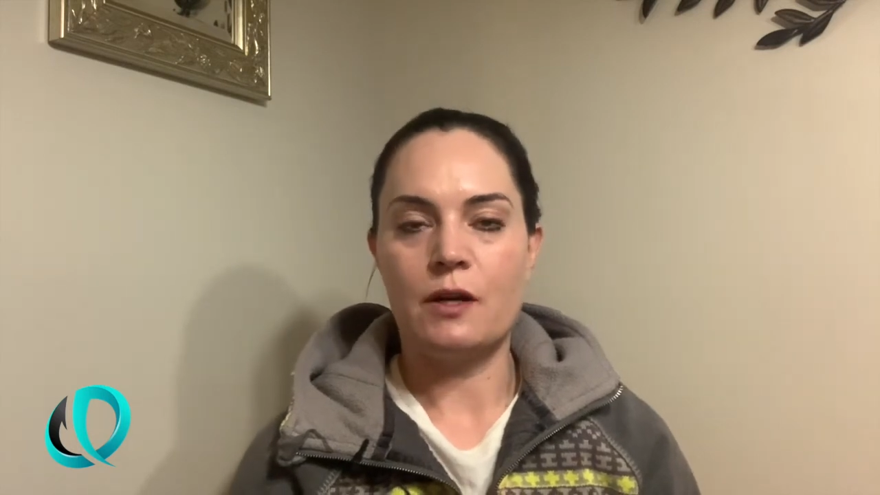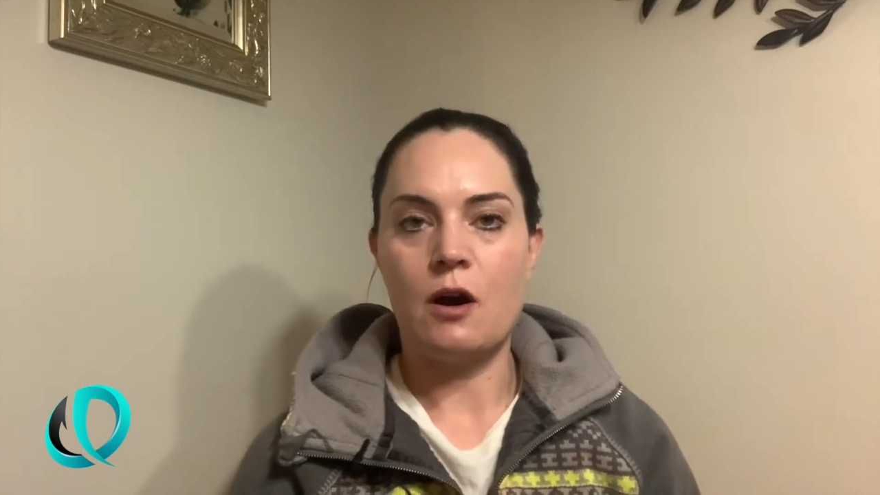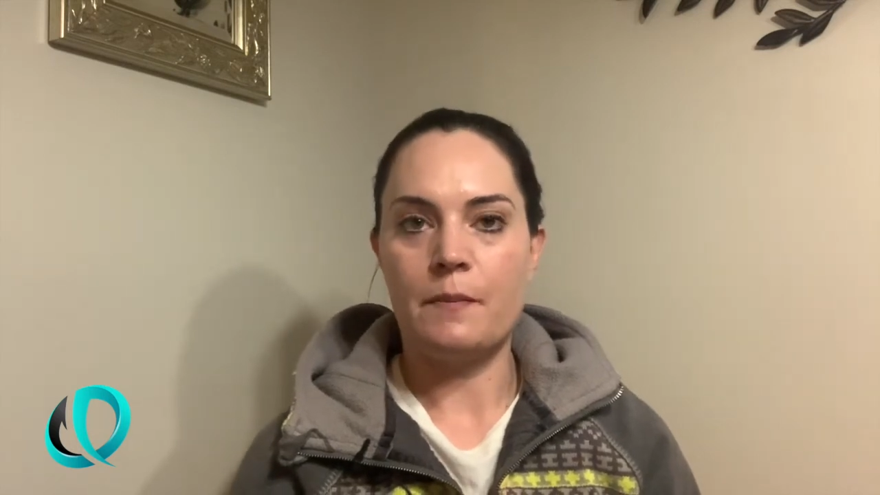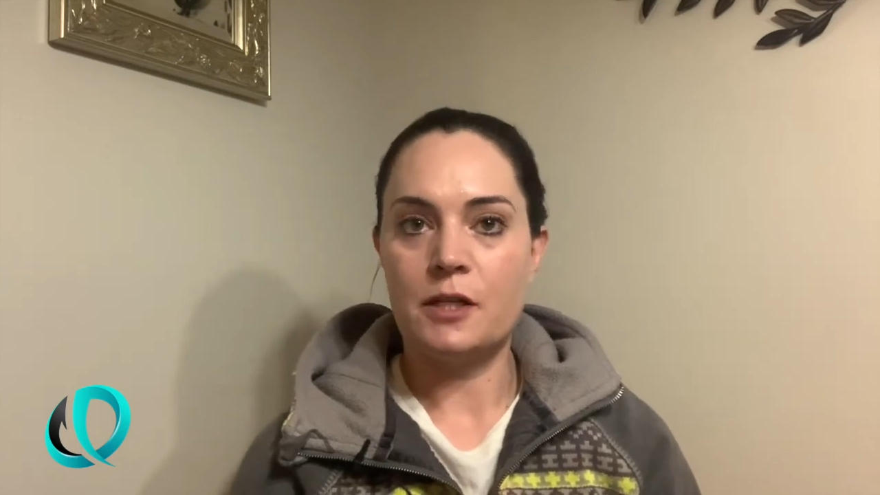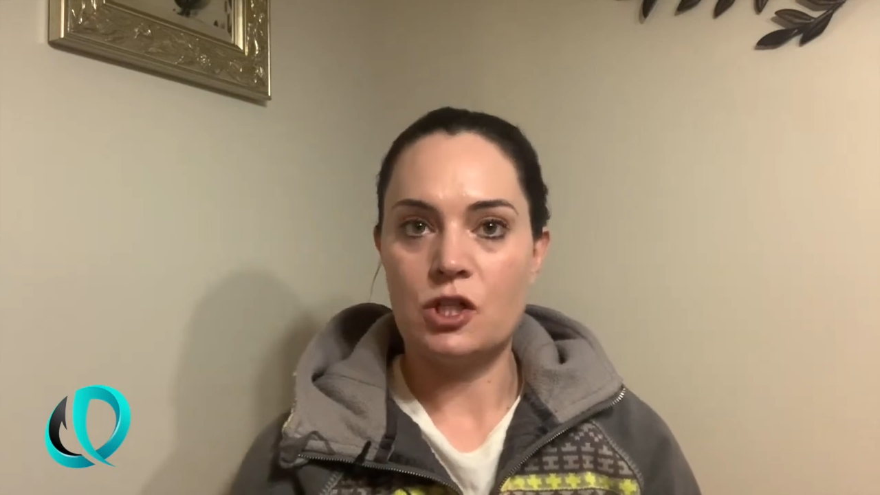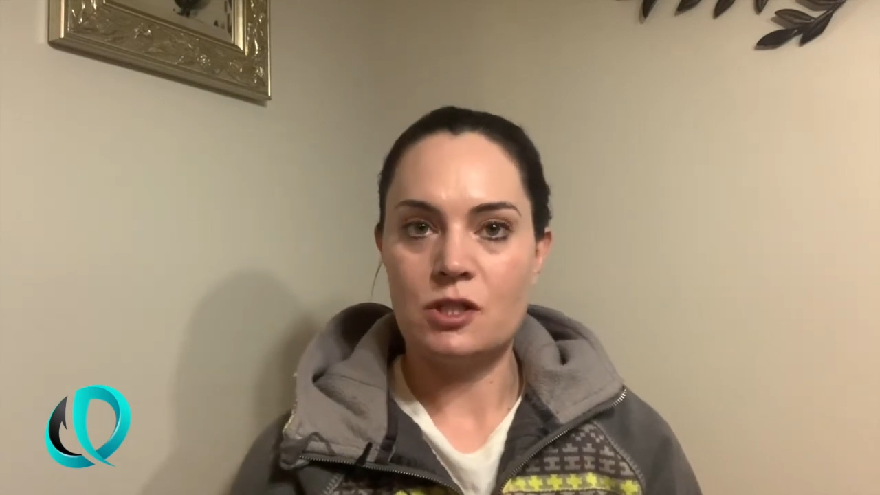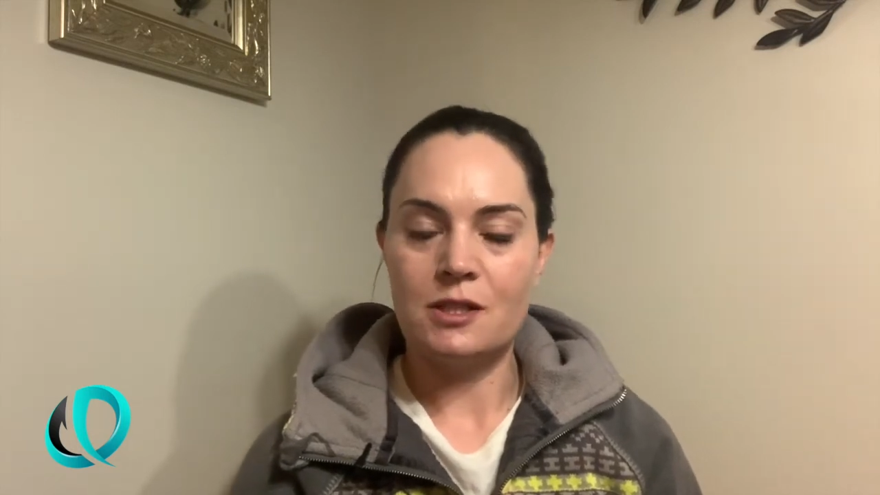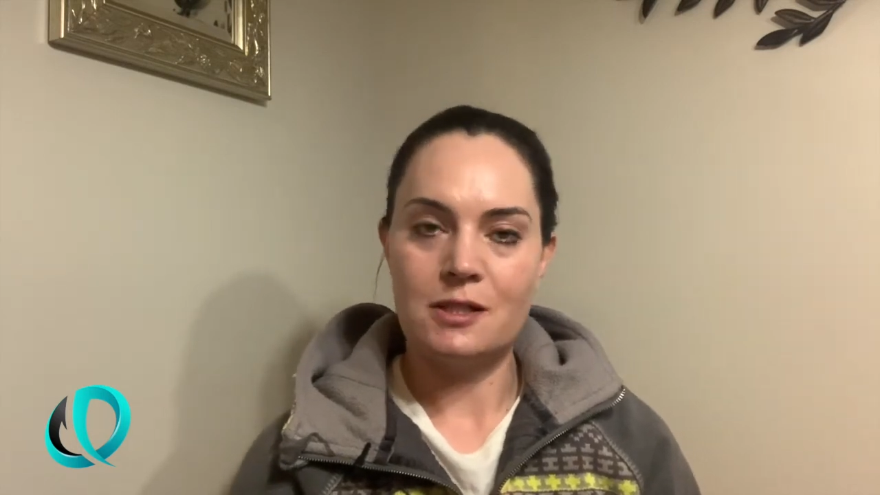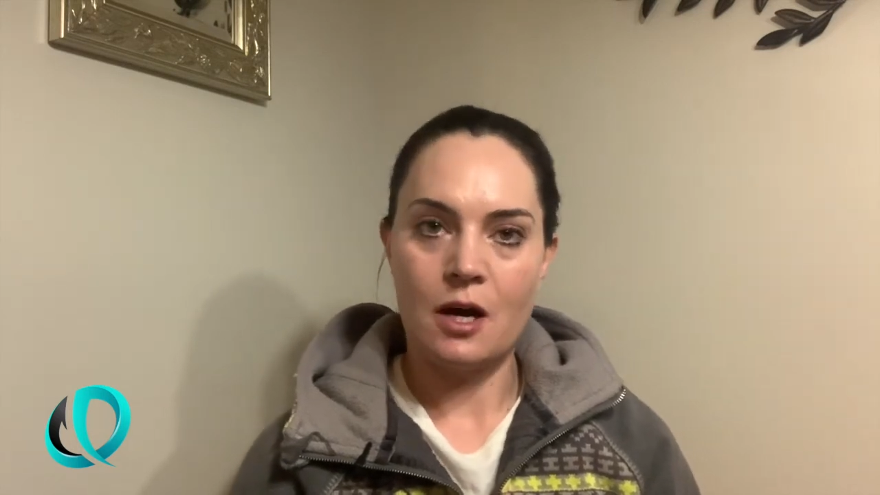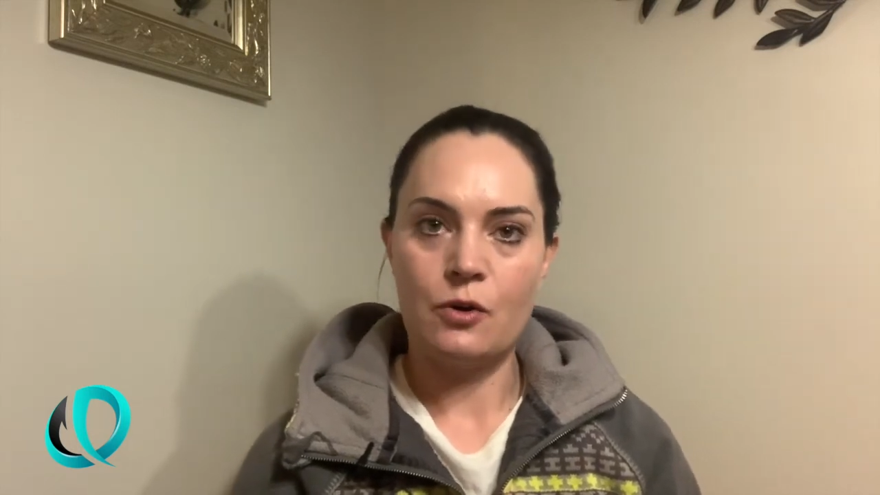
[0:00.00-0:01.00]
the competition
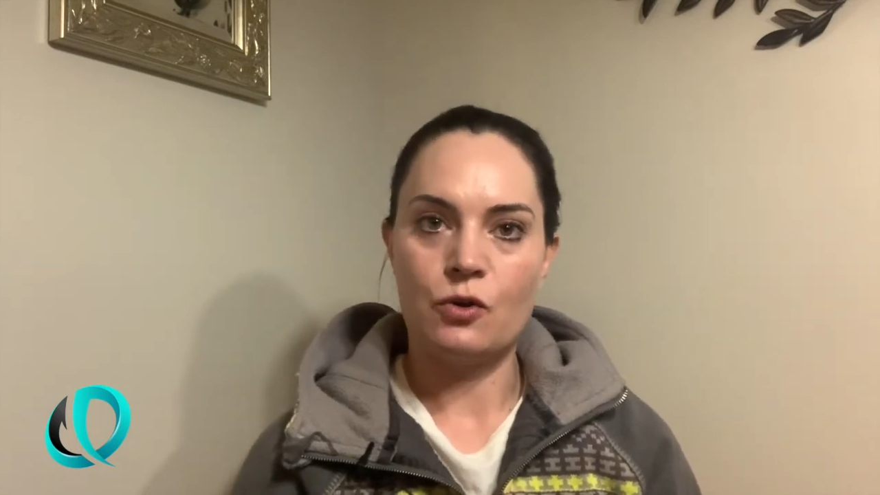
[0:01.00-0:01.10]
is done